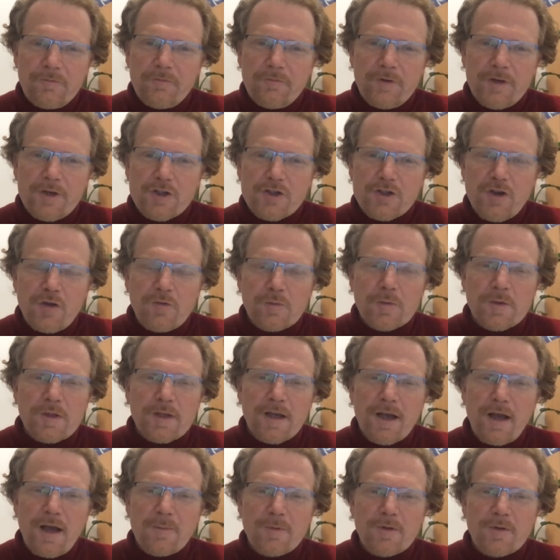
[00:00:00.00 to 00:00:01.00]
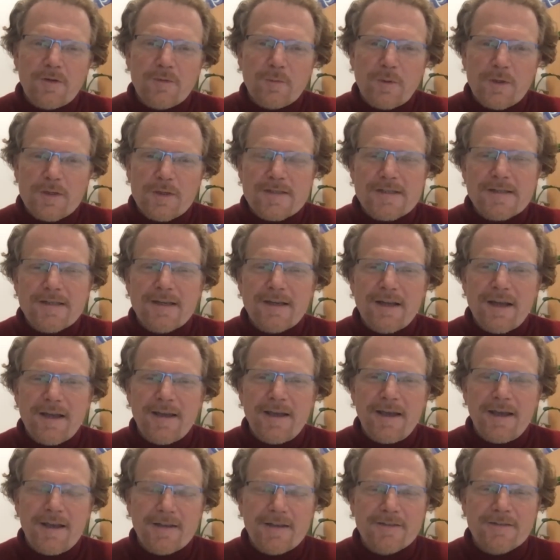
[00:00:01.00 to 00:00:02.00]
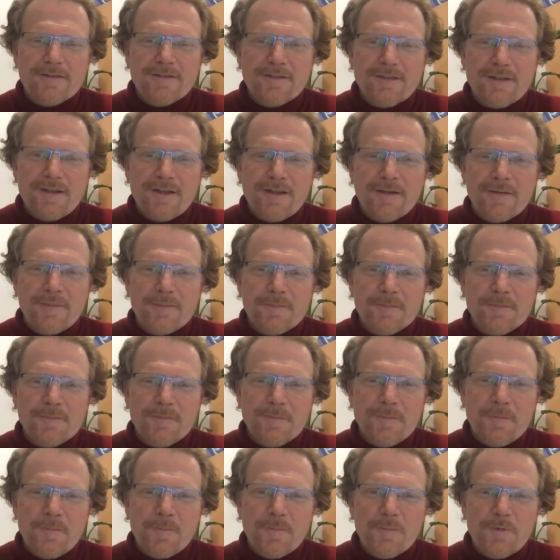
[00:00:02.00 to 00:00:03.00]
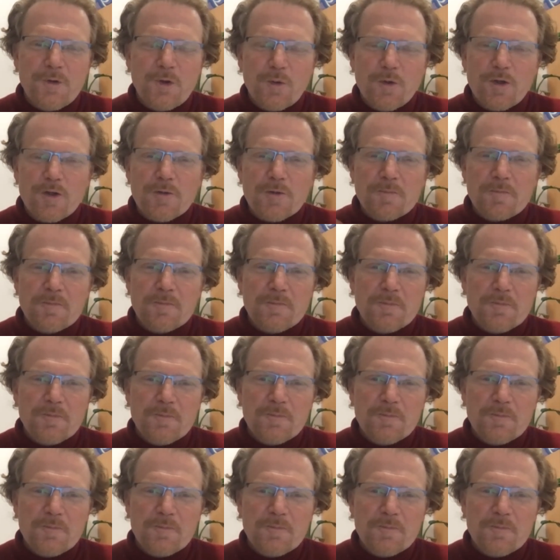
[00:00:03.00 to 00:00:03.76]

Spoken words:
finish off with a couple of ones that I add. Do you want to?